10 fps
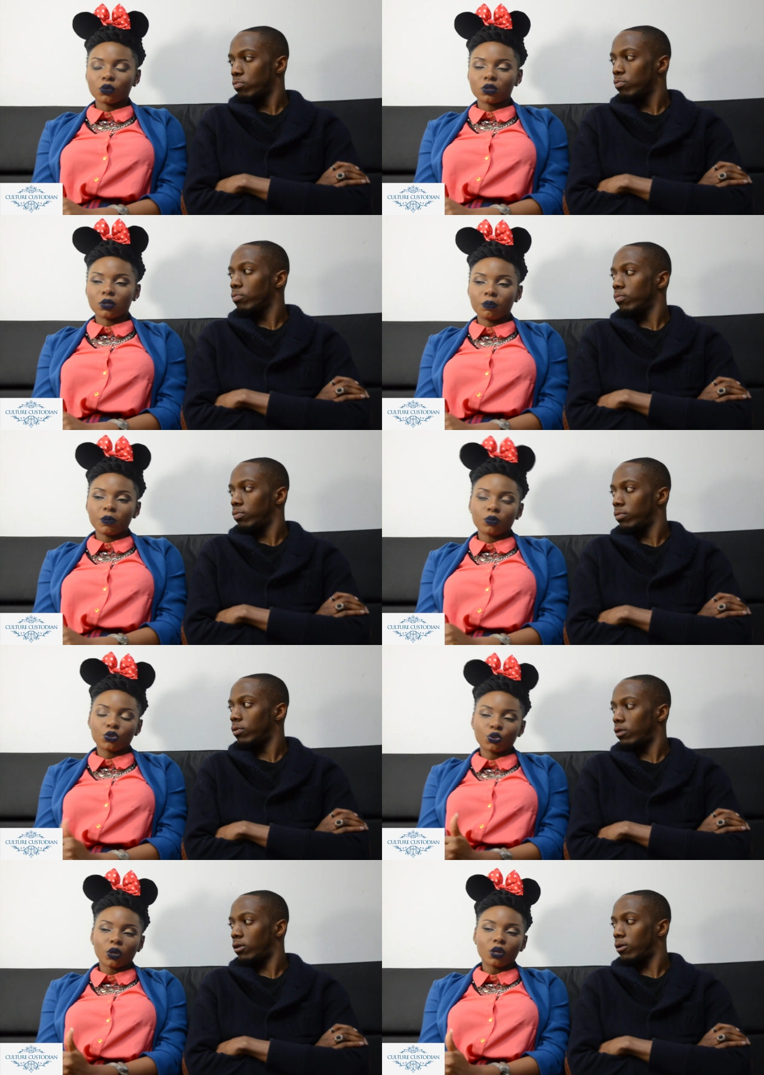Speaker 1: to the people
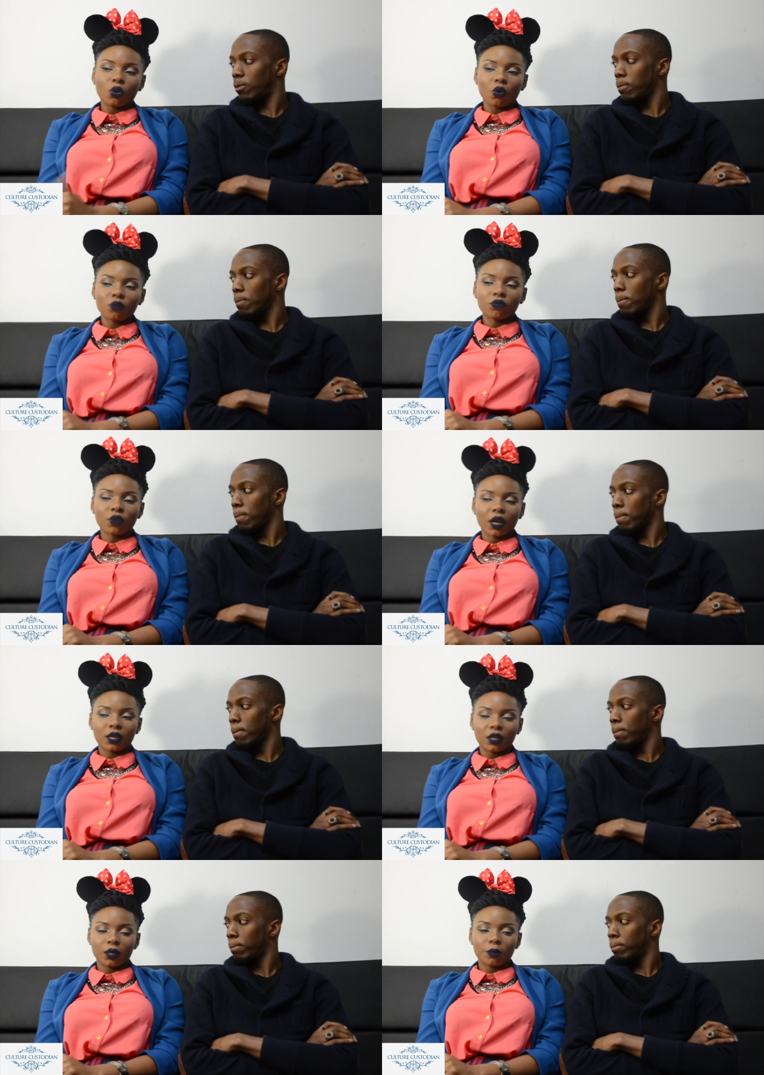showing love,
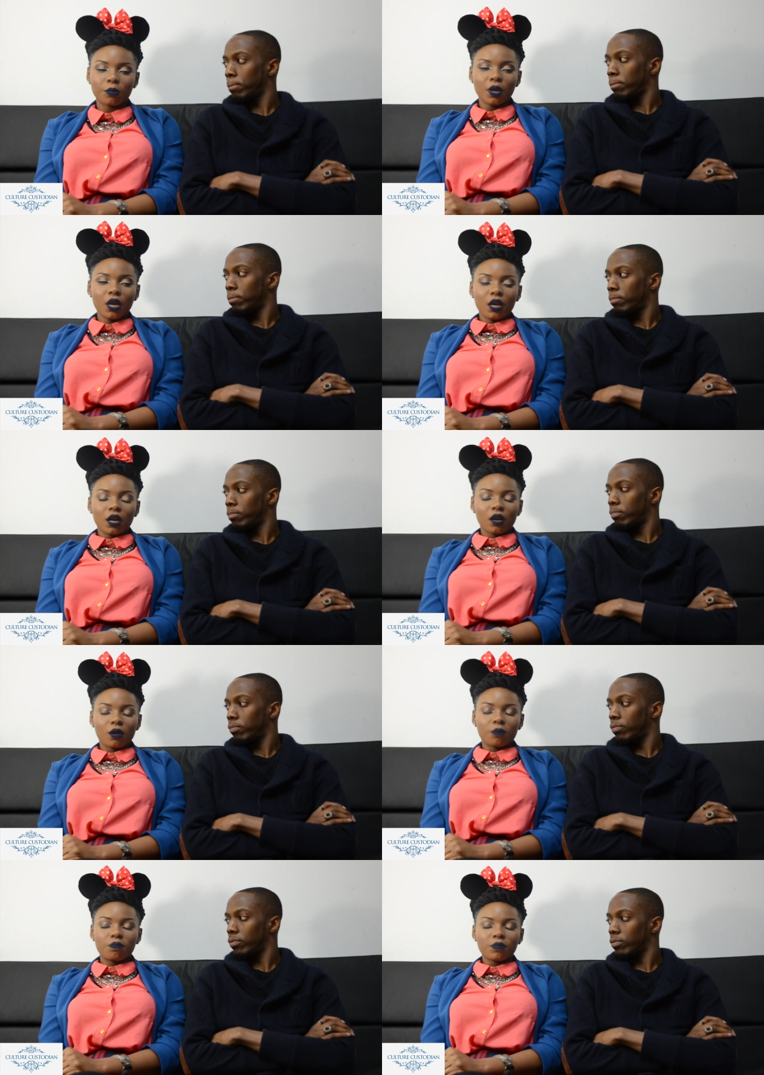and um,
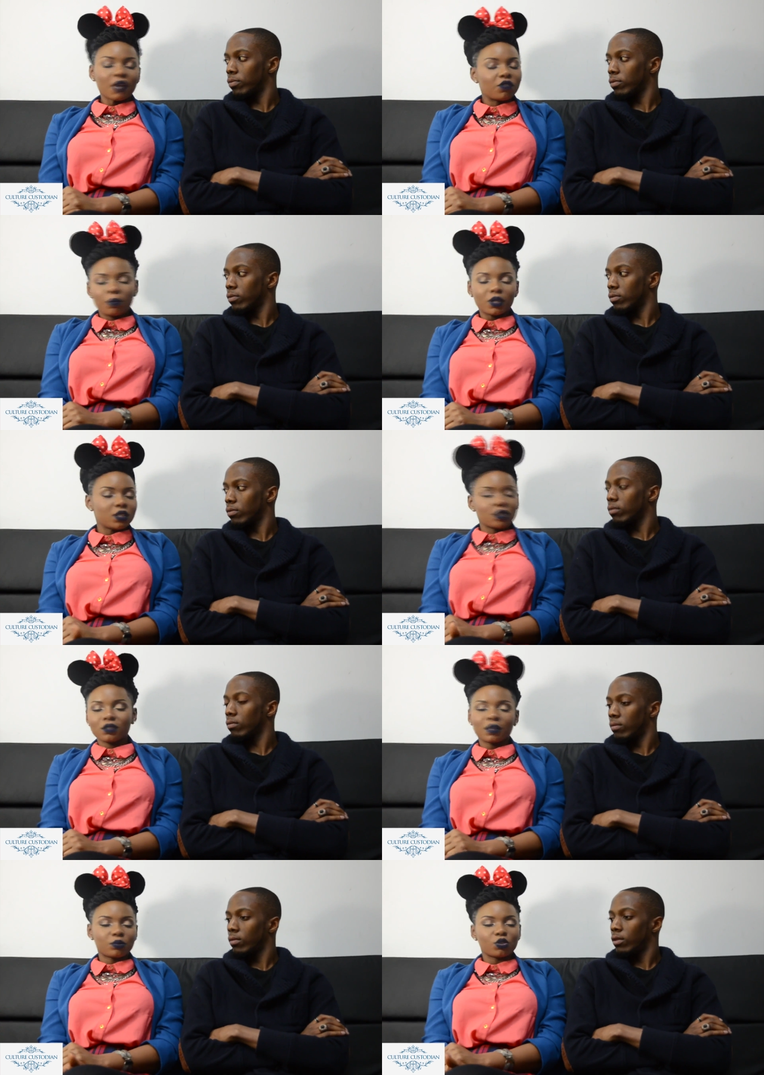uh, everybody.
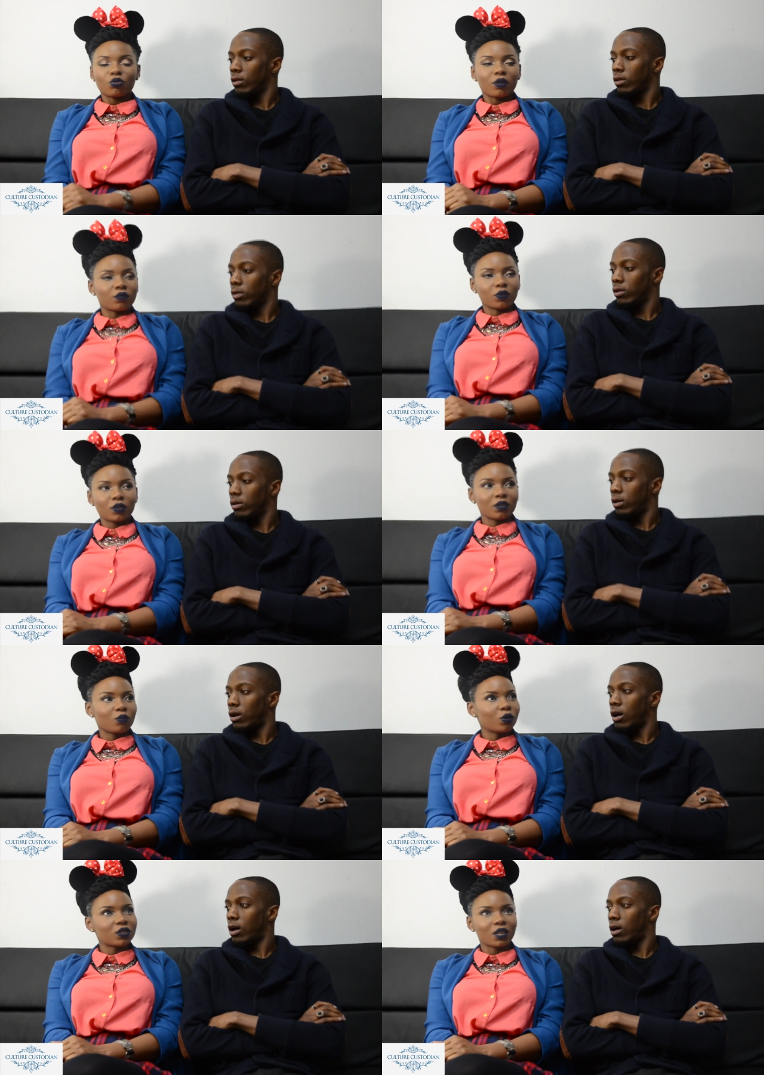I'm just grateful.
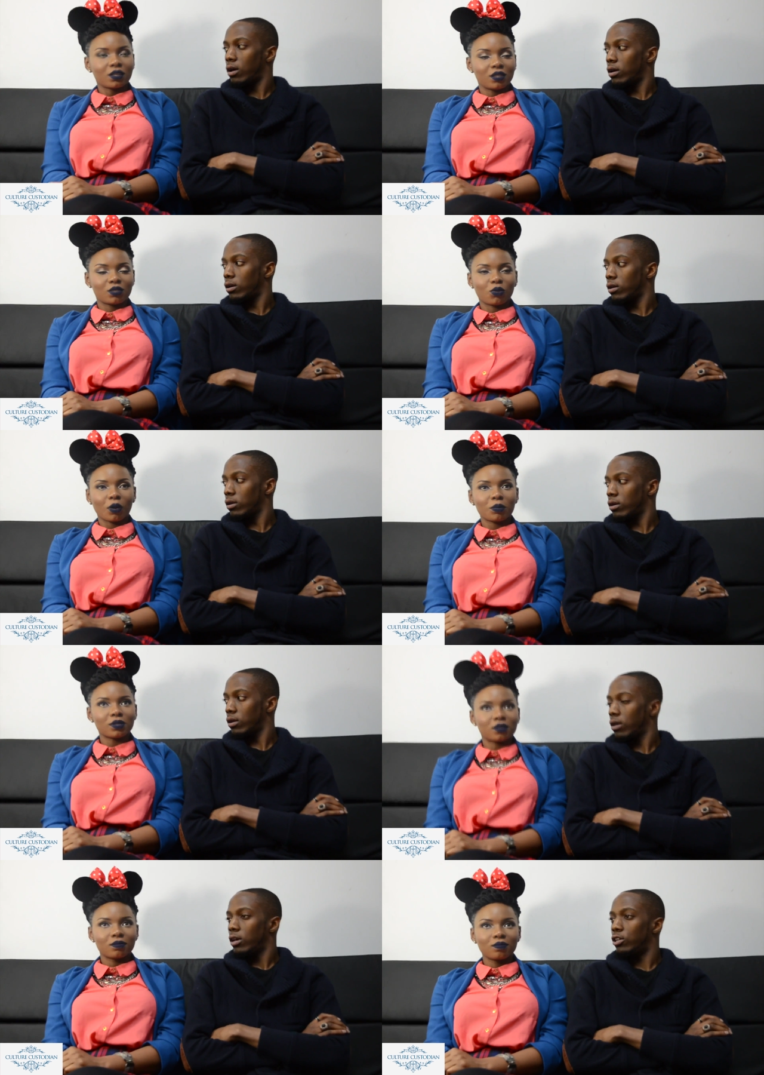Words can't describe
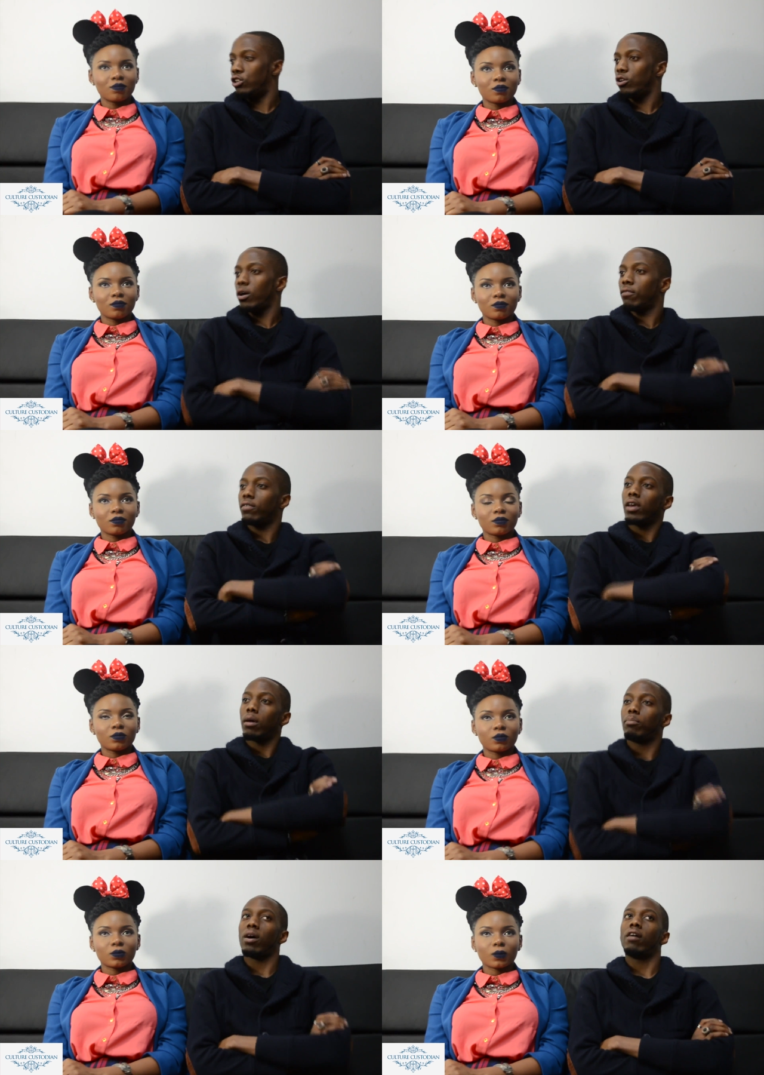it.
Speaker 2: Do you ever
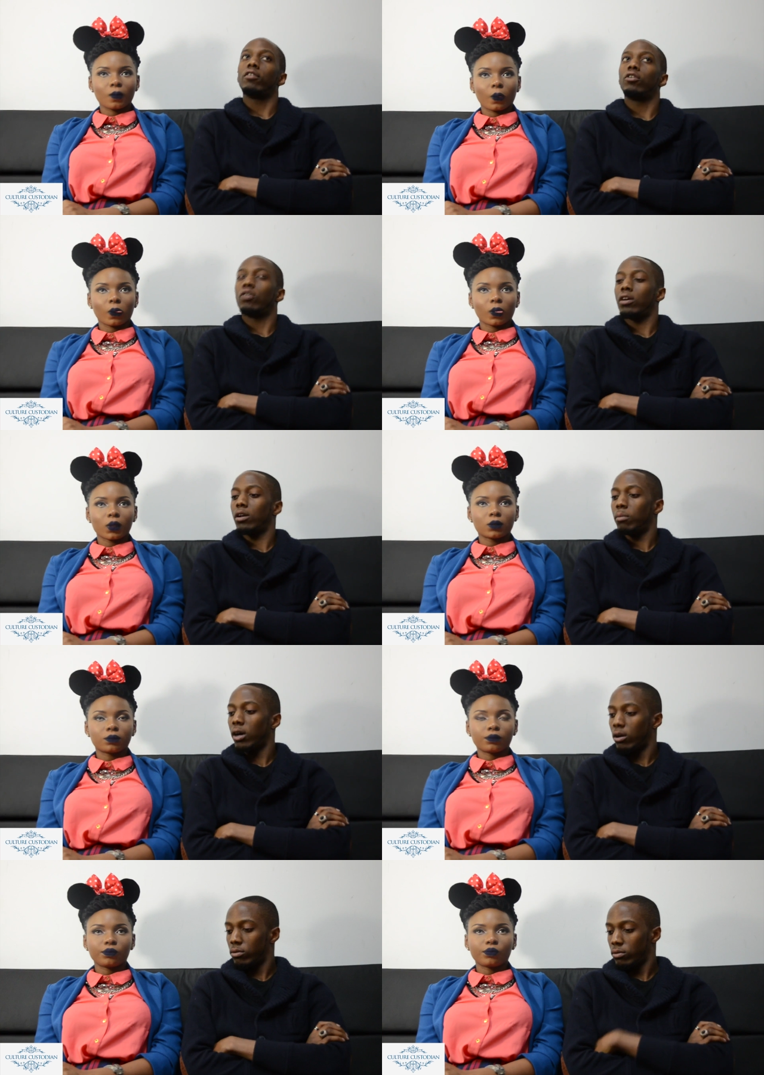get paranoid
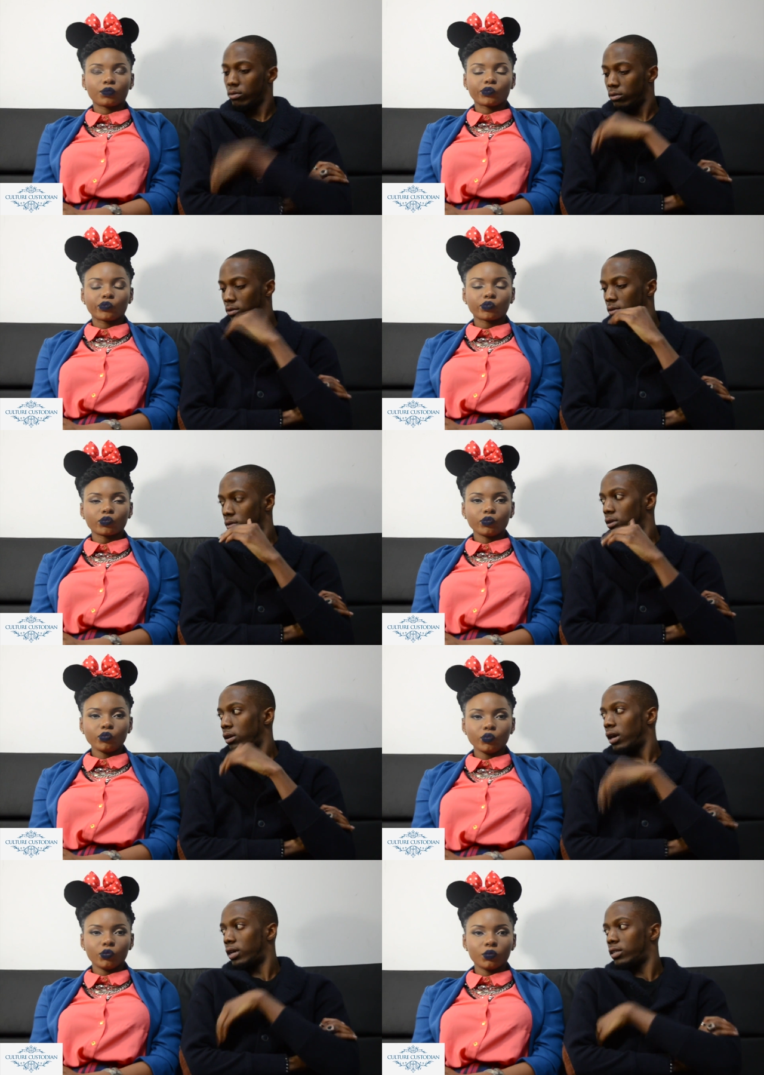about
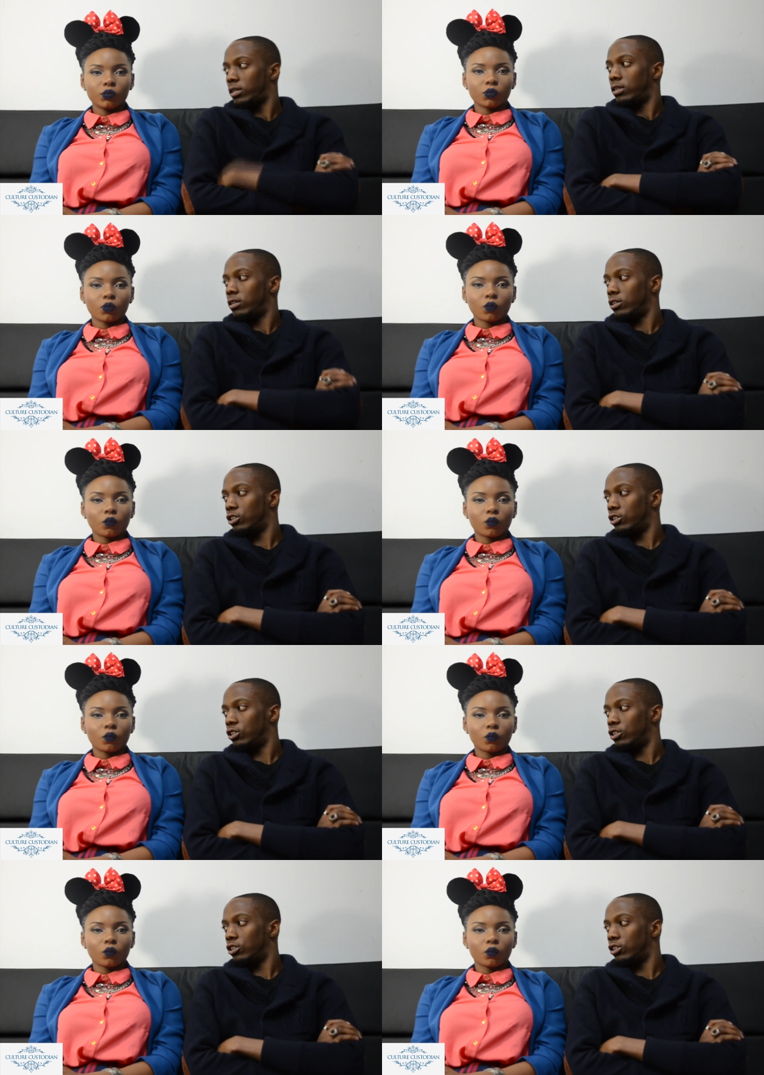exceeding